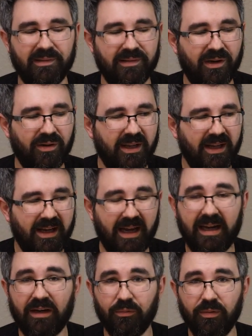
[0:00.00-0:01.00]
So
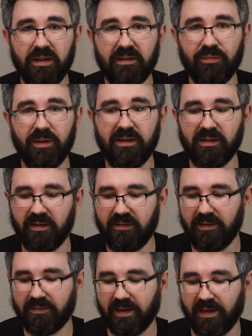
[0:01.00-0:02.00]
I got a really sweet deal on
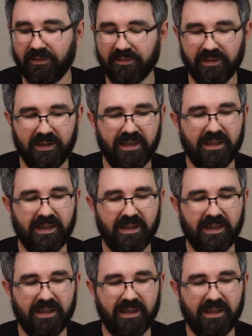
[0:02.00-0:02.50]
these guys.